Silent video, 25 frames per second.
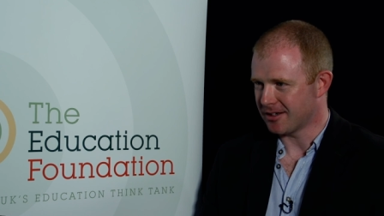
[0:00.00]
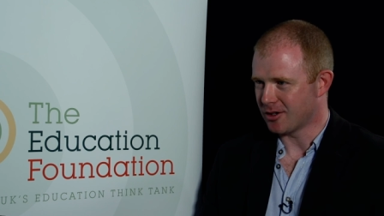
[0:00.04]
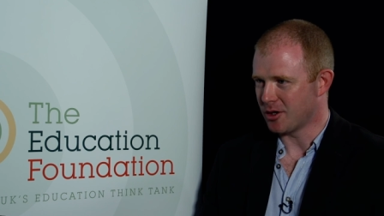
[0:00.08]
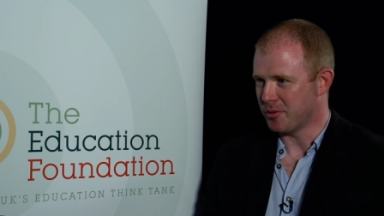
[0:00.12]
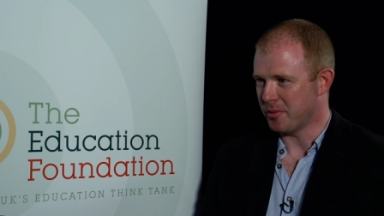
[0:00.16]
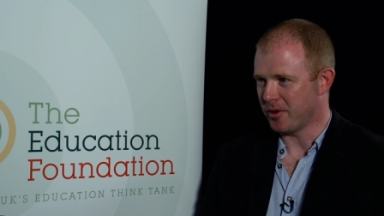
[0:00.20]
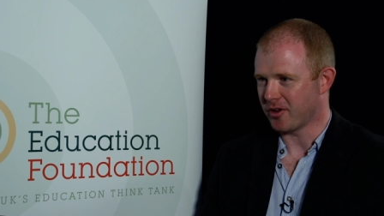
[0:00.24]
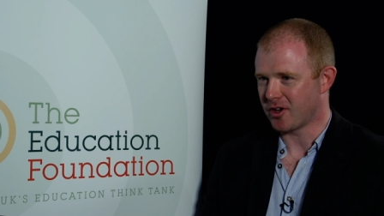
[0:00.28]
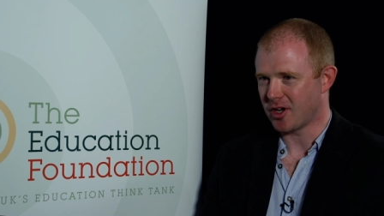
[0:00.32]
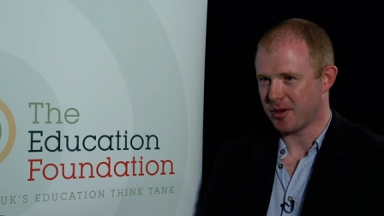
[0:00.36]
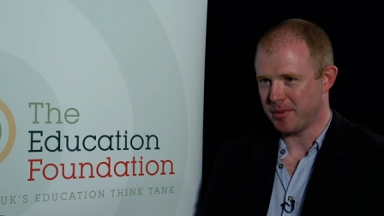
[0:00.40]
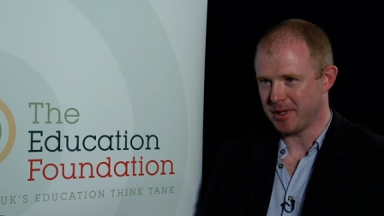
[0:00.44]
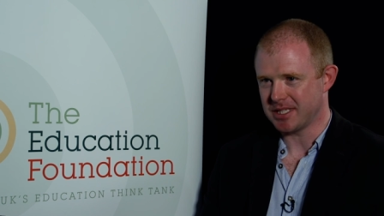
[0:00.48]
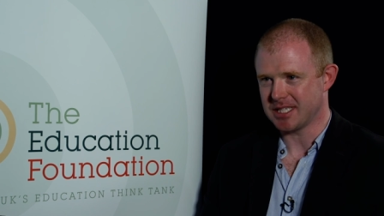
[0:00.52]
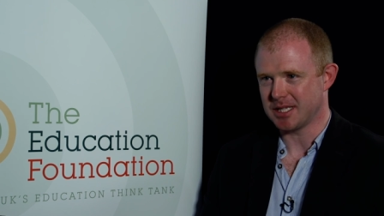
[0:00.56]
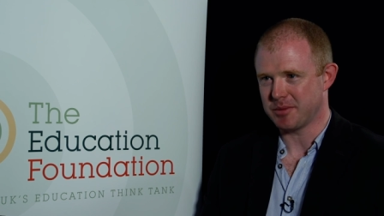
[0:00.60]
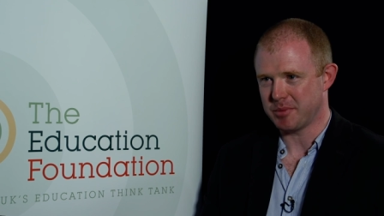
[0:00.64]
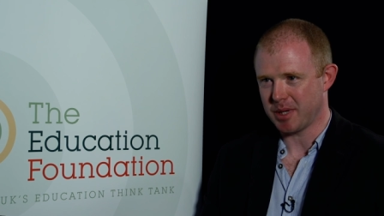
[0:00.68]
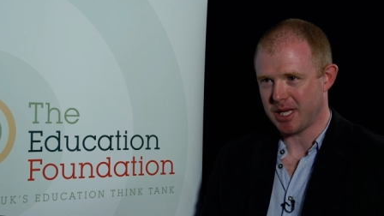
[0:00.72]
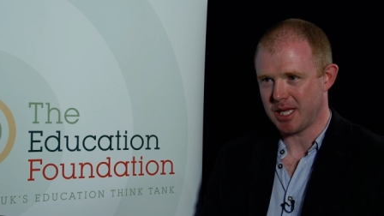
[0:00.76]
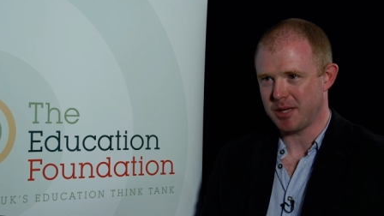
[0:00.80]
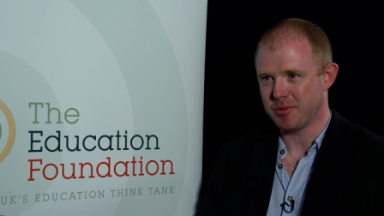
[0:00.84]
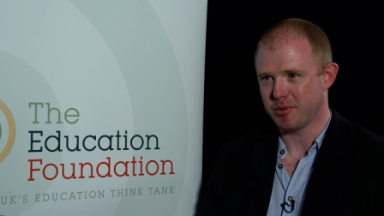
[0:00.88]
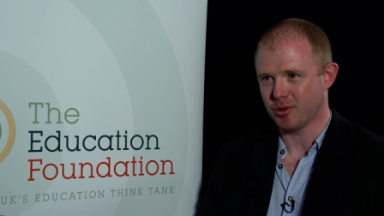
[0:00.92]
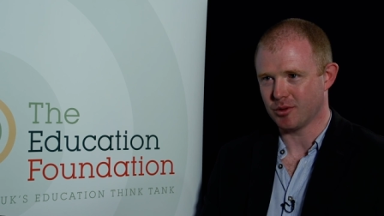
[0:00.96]
a group of
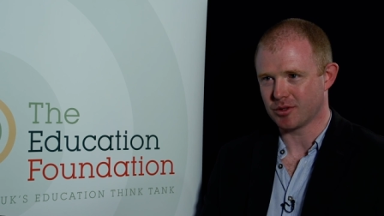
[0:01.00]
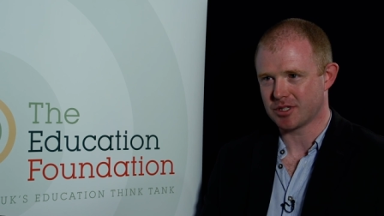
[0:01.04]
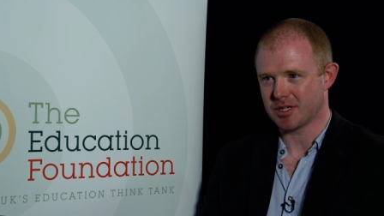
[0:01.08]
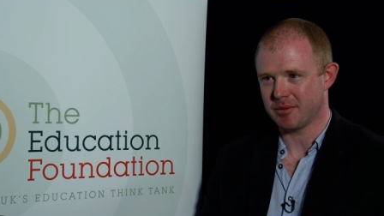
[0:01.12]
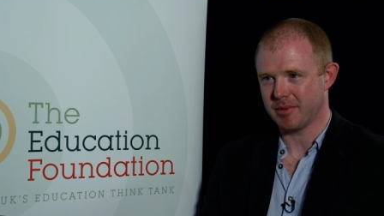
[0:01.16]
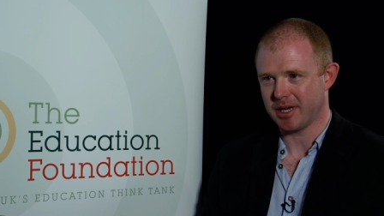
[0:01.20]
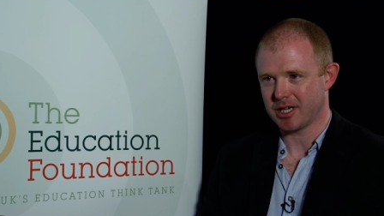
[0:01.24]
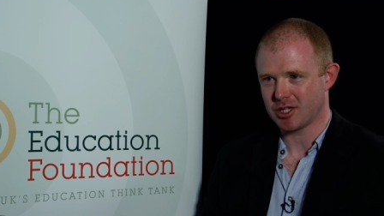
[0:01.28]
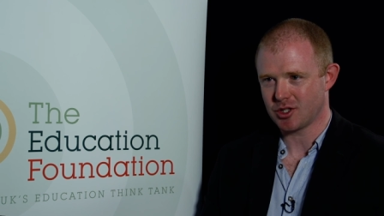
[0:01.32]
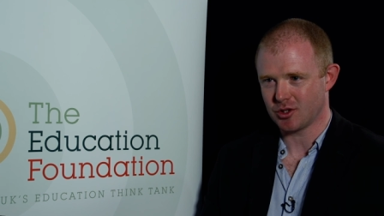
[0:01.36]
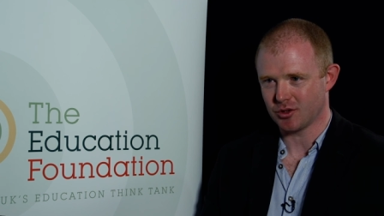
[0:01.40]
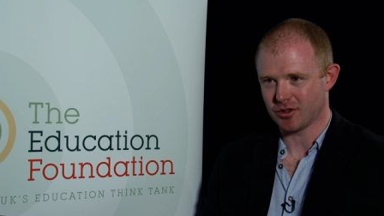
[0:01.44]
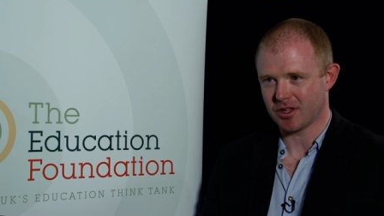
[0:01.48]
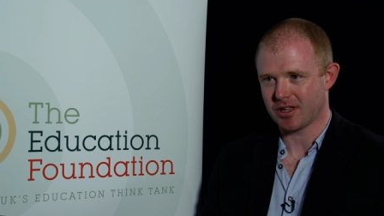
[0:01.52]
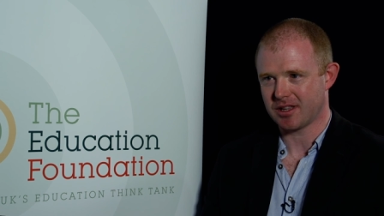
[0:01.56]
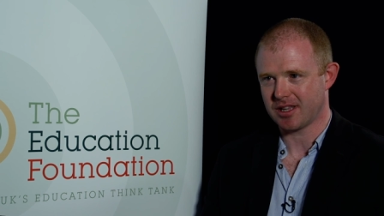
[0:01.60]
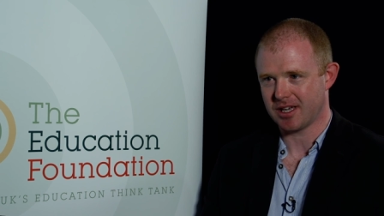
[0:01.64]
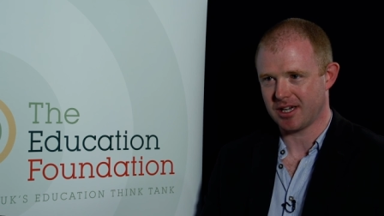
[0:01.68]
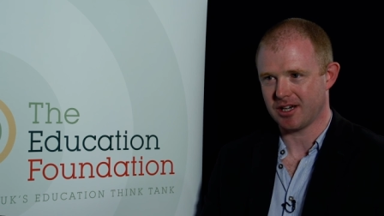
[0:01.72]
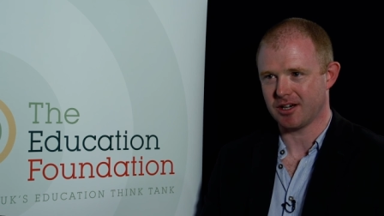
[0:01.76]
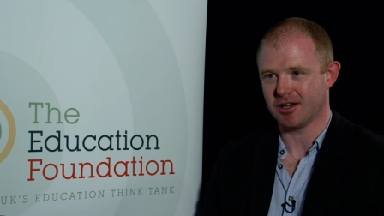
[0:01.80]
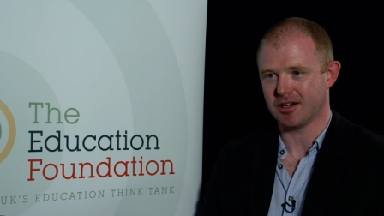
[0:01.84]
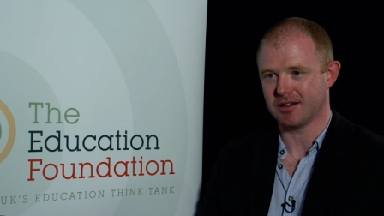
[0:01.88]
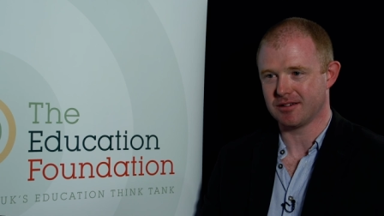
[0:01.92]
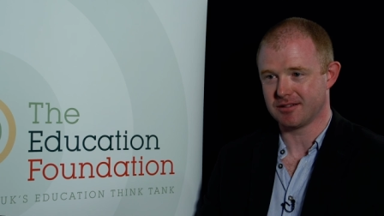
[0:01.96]
committed people to make sure that
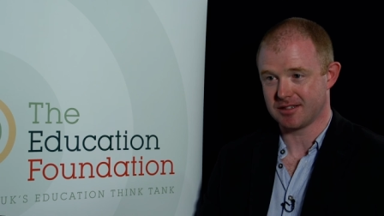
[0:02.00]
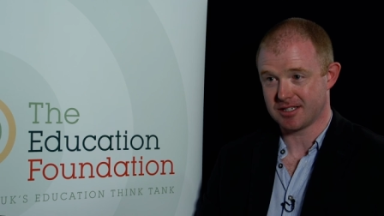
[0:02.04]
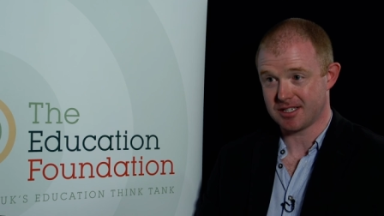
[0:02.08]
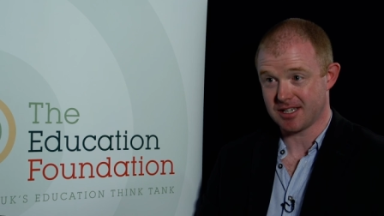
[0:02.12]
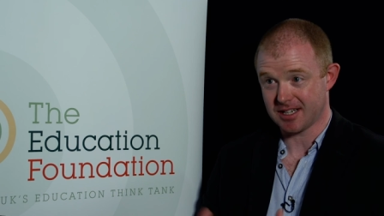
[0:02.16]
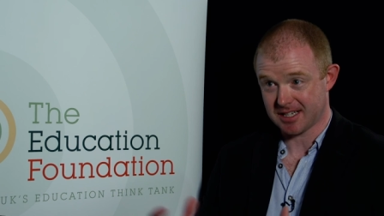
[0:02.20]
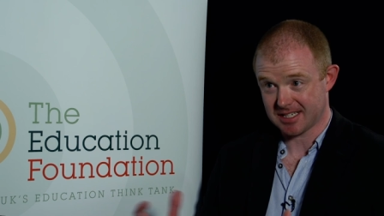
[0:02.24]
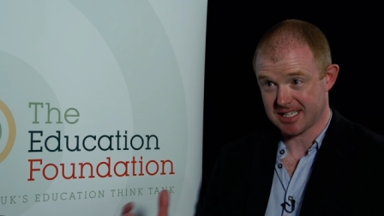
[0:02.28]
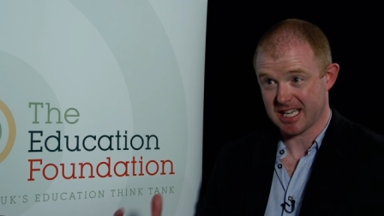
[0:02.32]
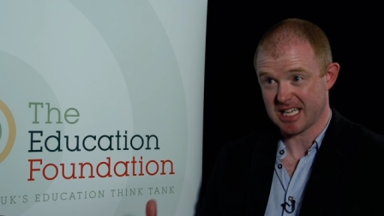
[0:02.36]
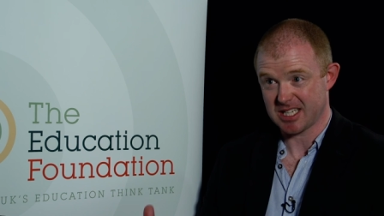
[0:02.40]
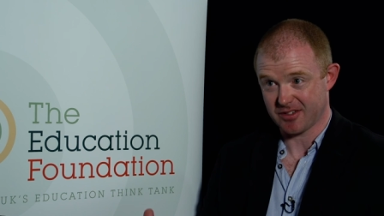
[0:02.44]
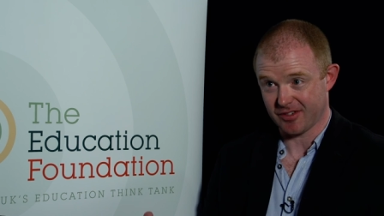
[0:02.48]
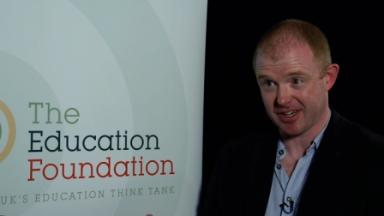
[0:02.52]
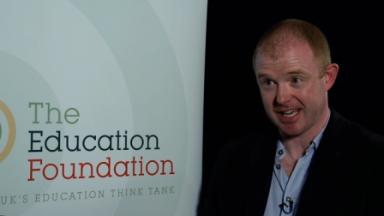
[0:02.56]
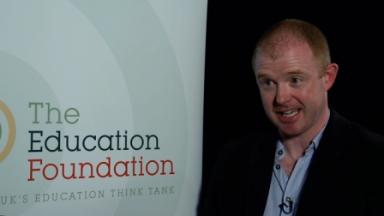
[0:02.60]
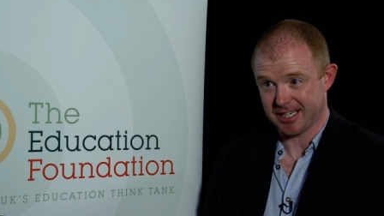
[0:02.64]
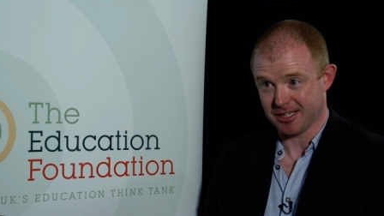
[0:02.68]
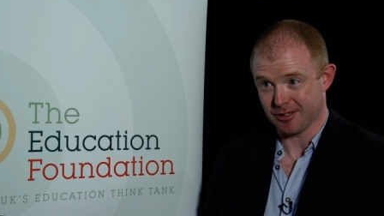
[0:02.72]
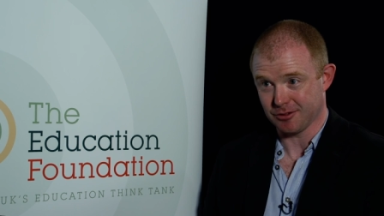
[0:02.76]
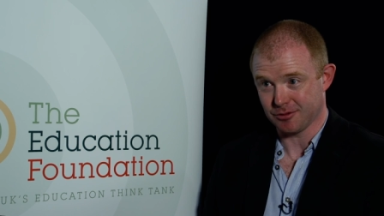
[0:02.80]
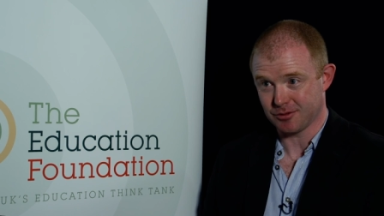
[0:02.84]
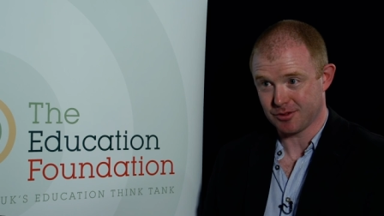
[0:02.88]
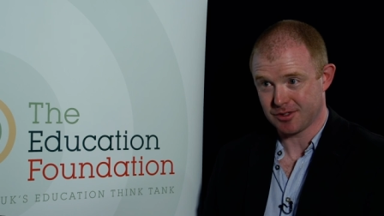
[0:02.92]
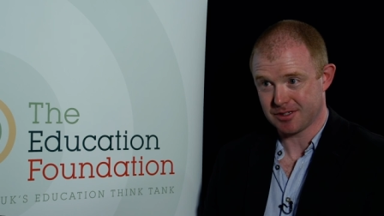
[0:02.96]
they are successful
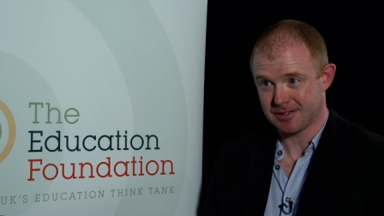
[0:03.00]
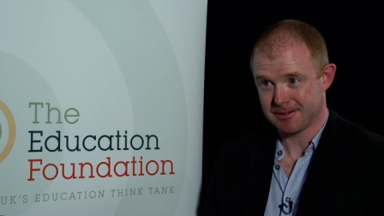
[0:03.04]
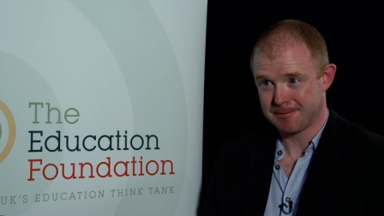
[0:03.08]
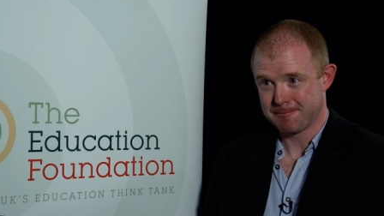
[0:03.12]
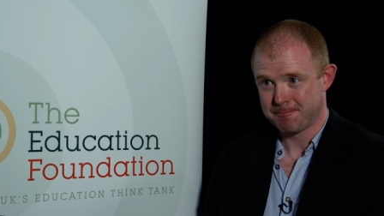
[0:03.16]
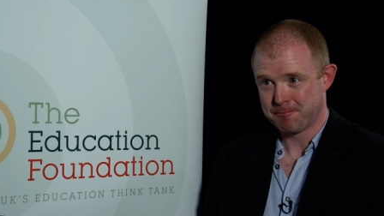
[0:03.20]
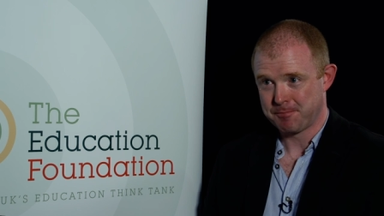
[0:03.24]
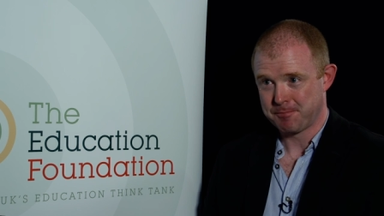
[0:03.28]
adults,